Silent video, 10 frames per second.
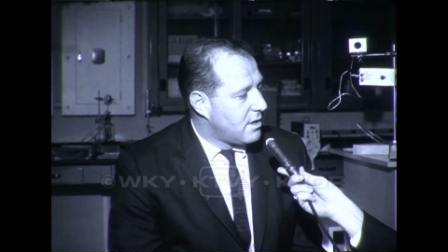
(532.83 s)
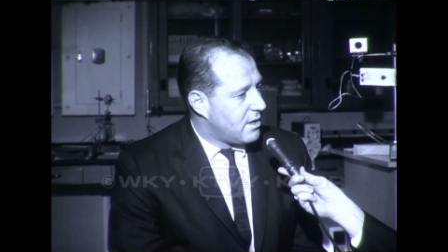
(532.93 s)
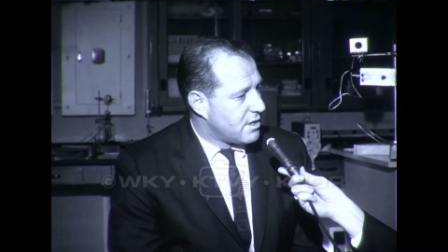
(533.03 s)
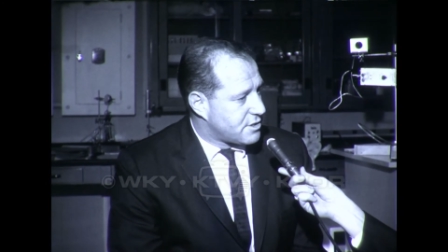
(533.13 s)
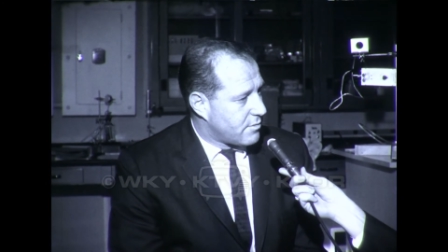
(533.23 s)

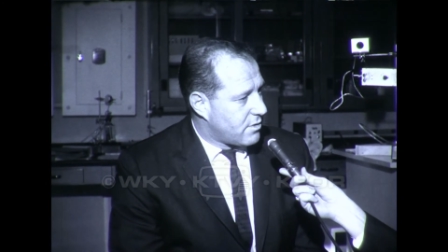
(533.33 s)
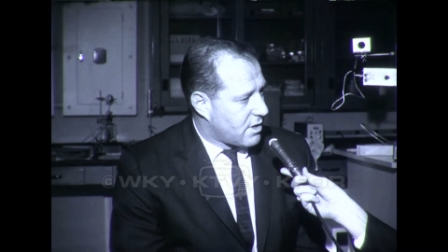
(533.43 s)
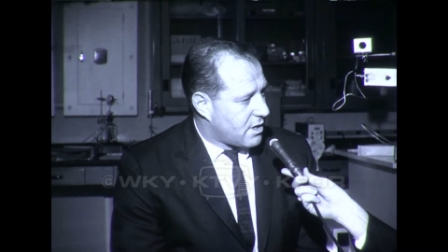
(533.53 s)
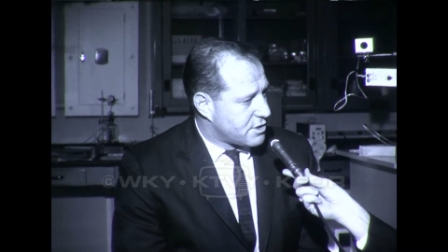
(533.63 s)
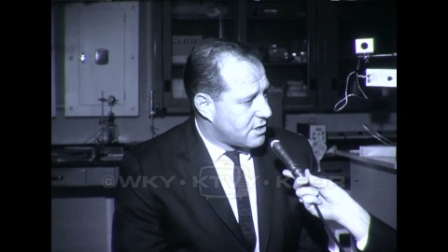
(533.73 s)
is
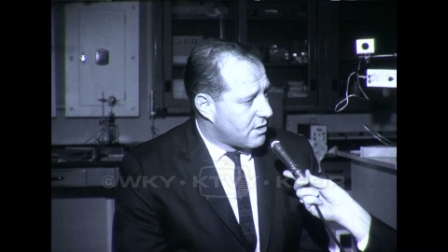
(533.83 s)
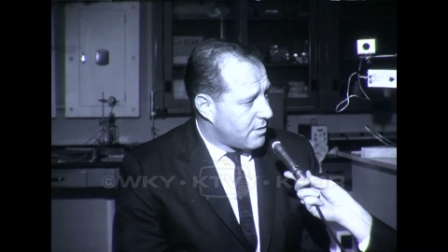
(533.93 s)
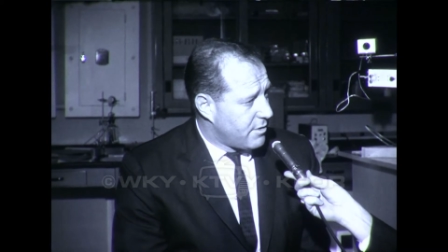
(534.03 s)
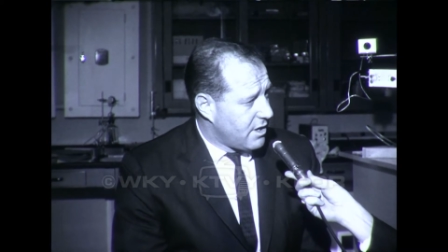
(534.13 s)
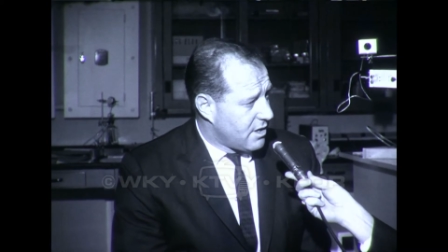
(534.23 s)
considered to
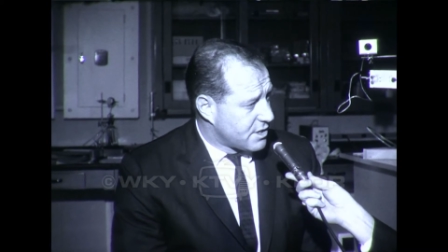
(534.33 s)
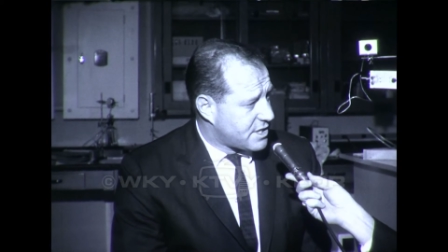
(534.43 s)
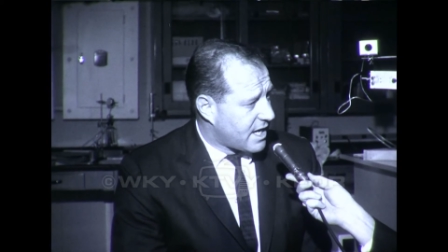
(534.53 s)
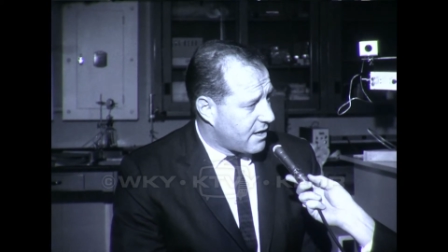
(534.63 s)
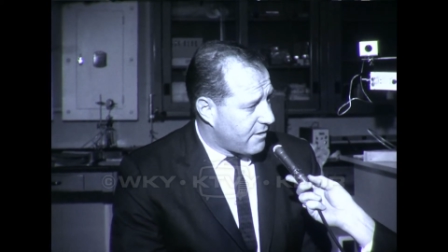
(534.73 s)
be the
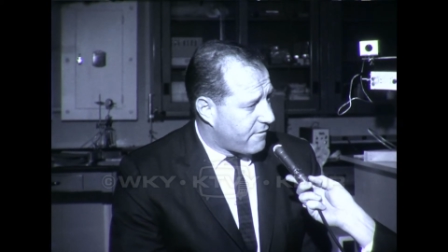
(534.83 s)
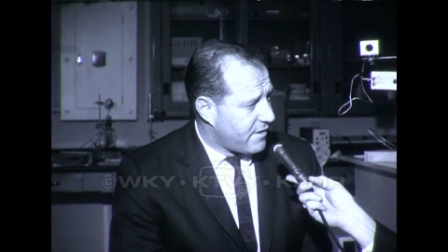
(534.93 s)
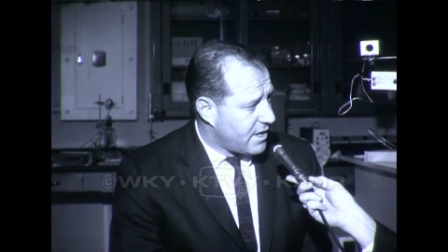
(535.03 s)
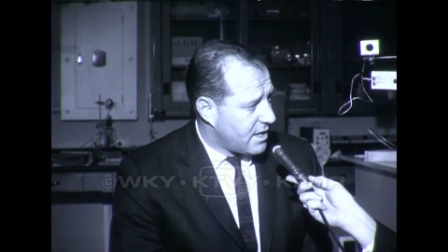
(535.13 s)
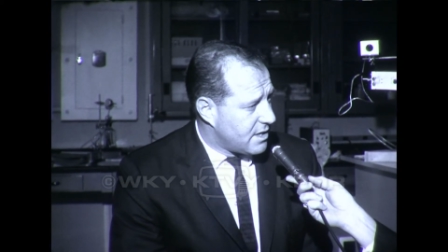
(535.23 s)
second
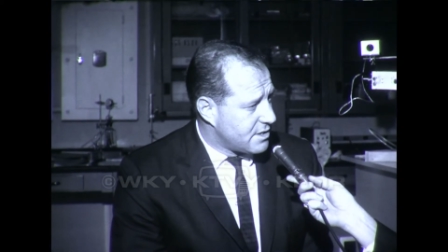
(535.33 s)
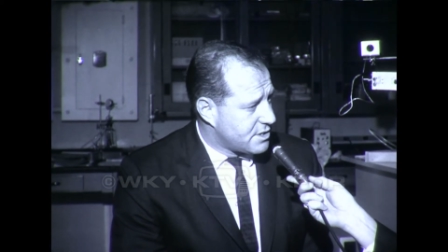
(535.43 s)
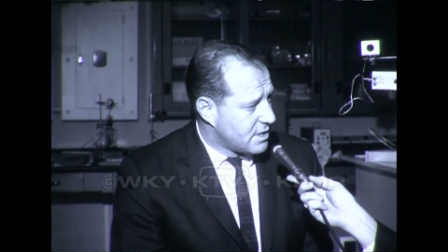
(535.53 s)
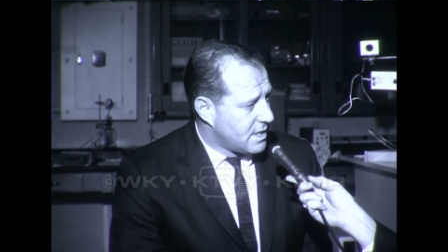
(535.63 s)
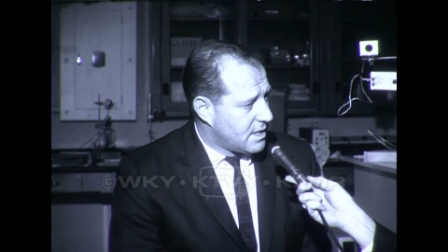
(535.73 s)
phase
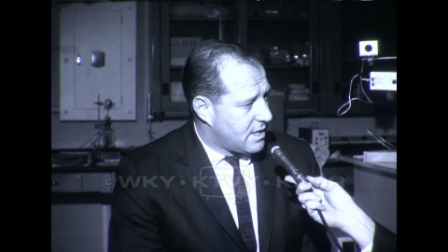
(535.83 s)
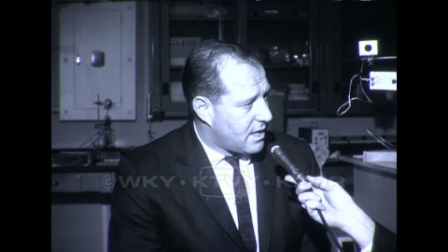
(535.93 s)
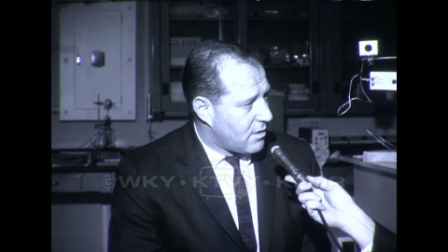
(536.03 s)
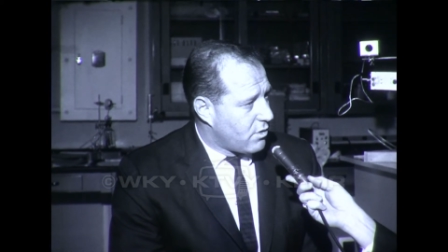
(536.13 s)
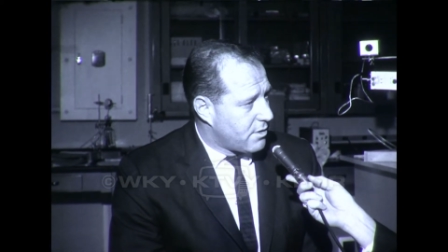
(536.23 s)

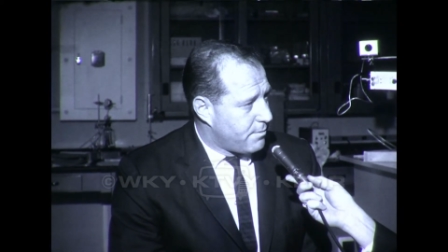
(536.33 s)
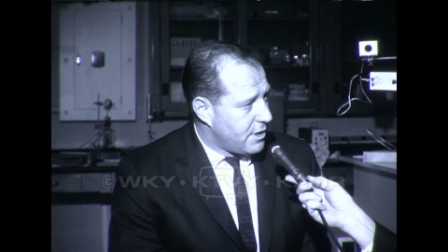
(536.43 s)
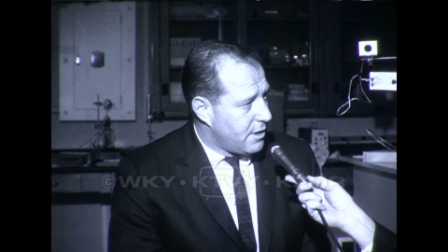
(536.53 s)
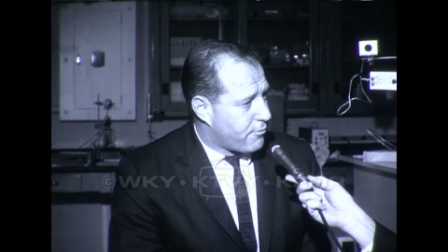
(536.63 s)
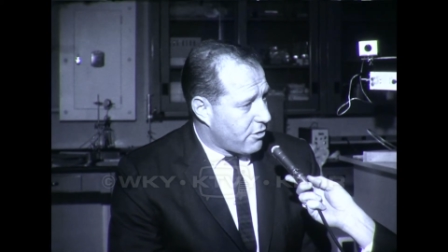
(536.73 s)
and would
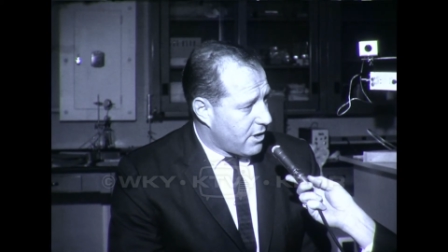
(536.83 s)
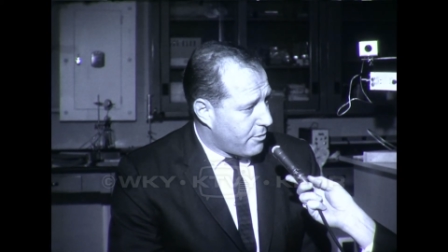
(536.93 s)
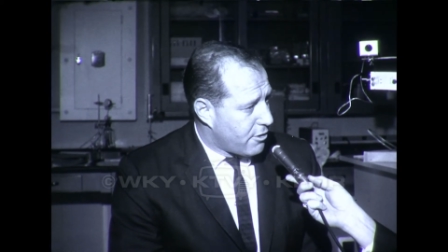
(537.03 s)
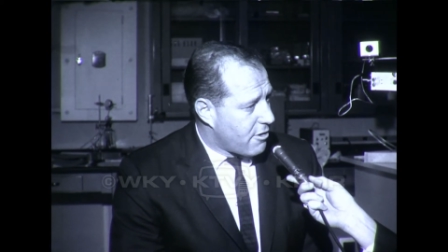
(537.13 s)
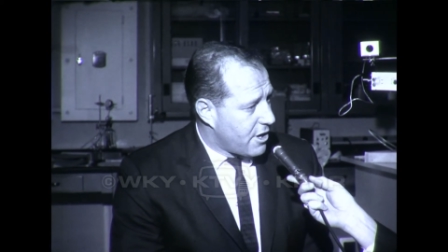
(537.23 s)
be
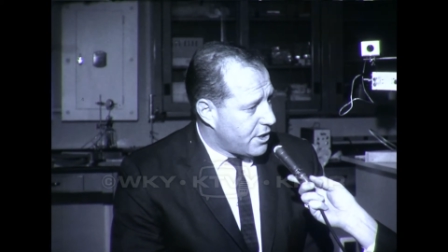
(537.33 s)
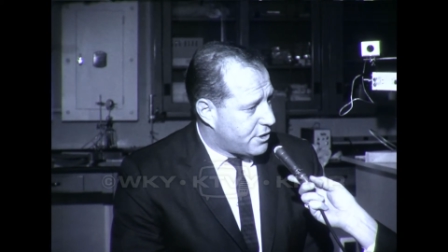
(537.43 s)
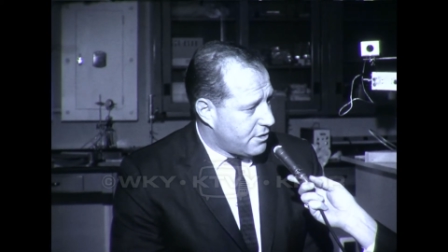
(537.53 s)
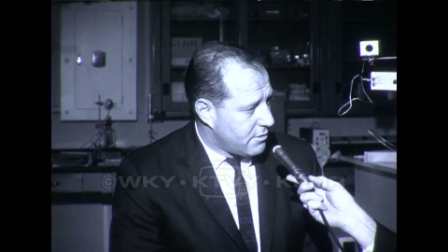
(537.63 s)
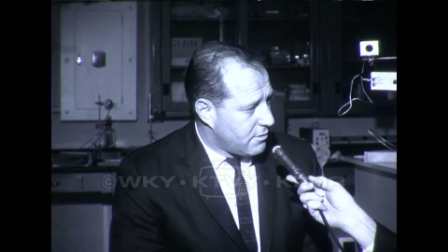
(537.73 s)
preliminary
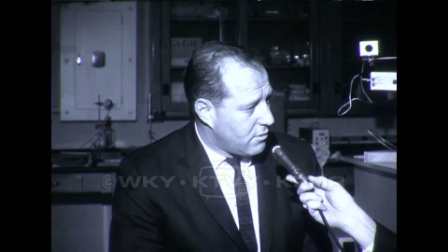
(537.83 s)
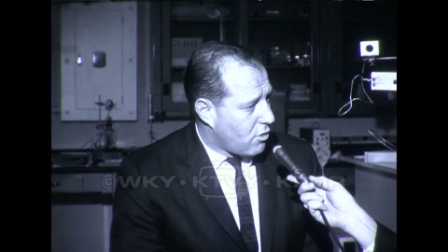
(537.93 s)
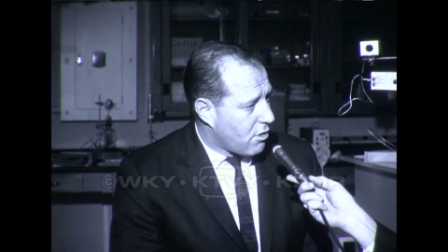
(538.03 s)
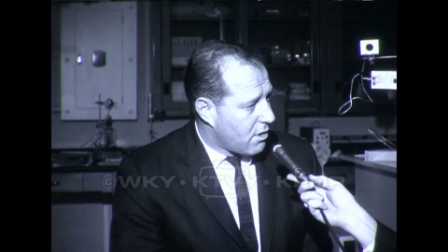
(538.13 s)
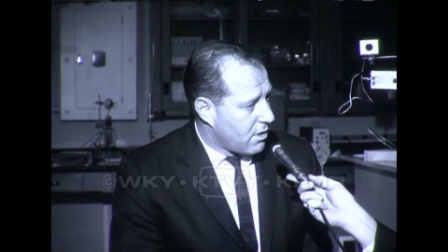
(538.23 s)
to,
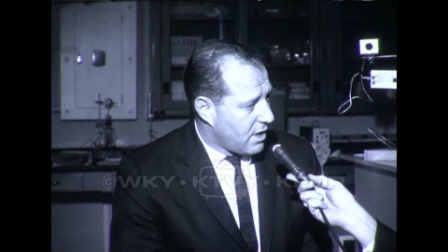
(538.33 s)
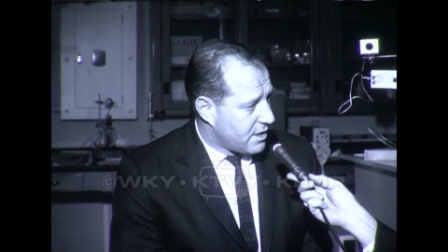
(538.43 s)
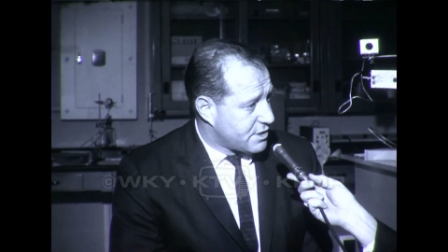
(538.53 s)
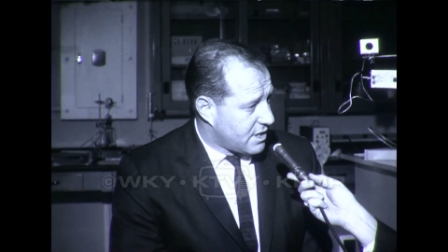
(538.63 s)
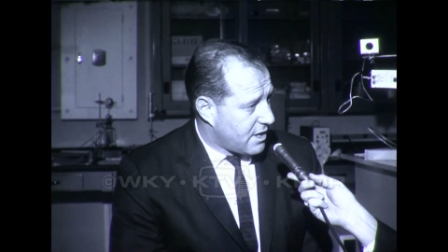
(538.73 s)
or let
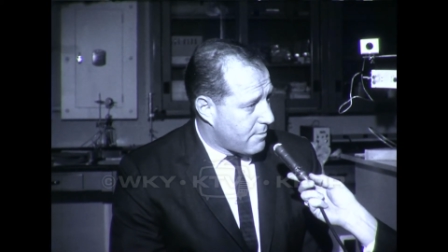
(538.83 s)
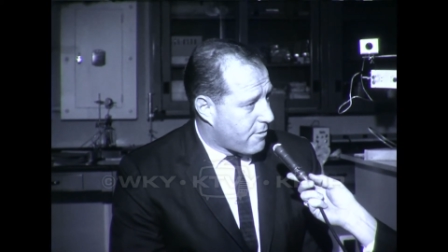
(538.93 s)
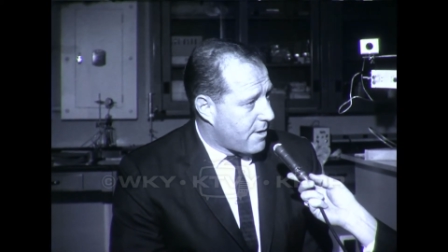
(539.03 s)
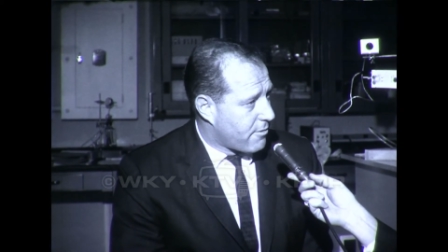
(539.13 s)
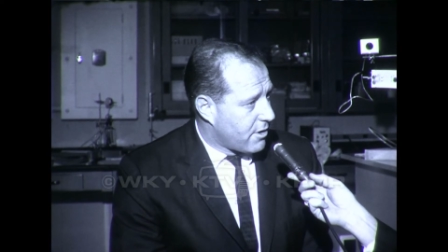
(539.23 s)
us say in
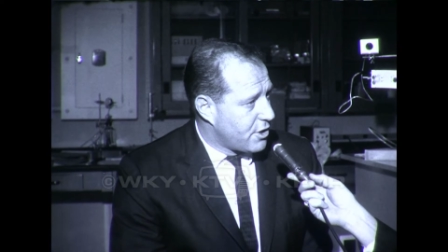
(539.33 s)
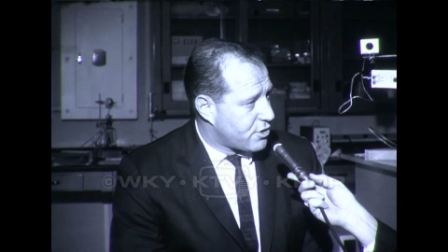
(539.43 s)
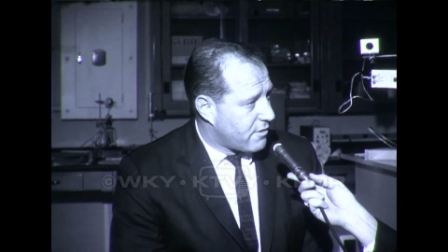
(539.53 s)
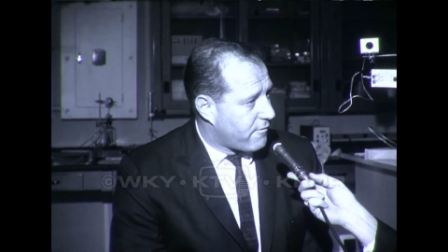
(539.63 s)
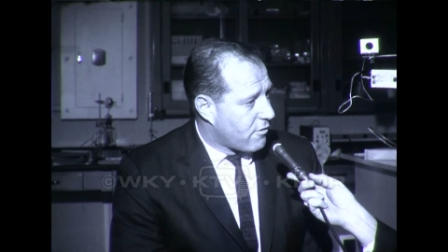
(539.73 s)

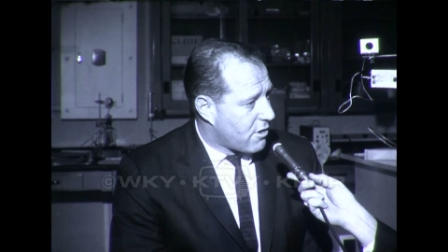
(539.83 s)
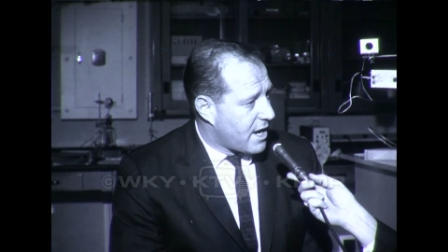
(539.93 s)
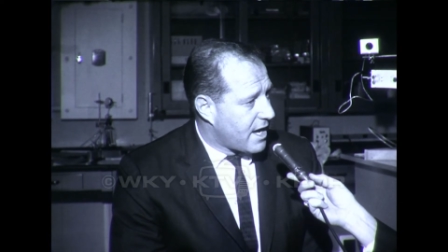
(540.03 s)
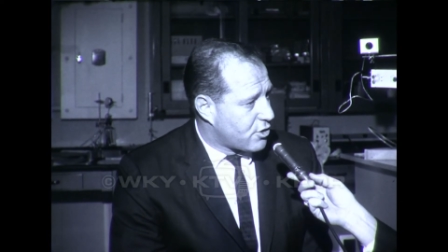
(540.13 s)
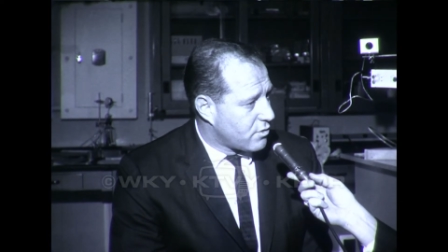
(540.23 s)
preparation for, an
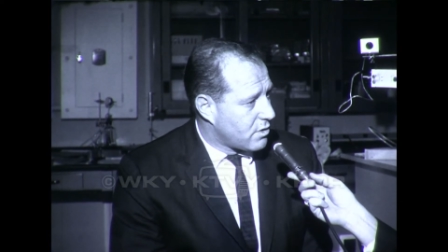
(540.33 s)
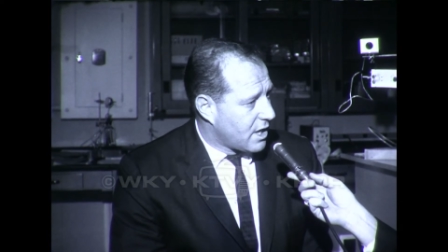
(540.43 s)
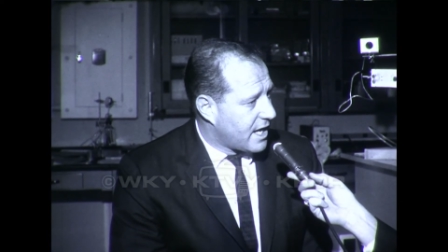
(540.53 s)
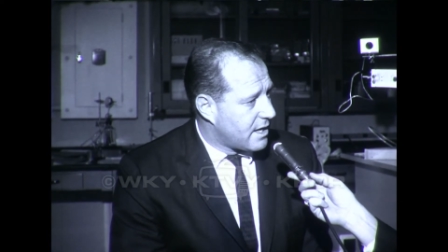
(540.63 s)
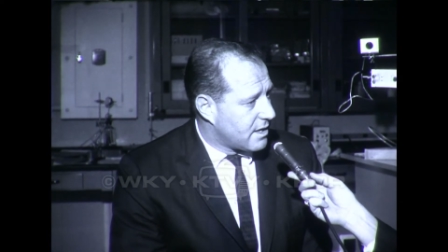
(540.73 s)
actual
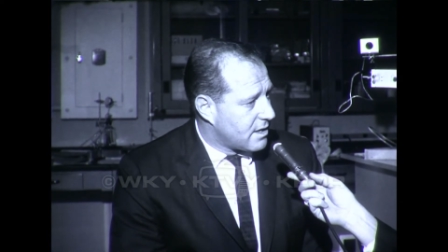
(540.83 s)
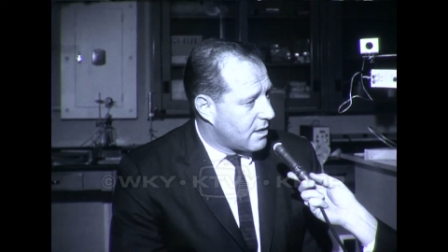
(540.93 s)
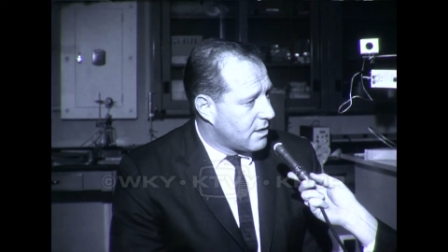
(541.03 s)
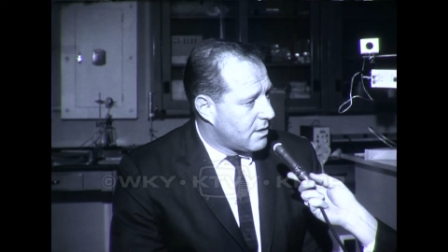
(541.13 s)
landing.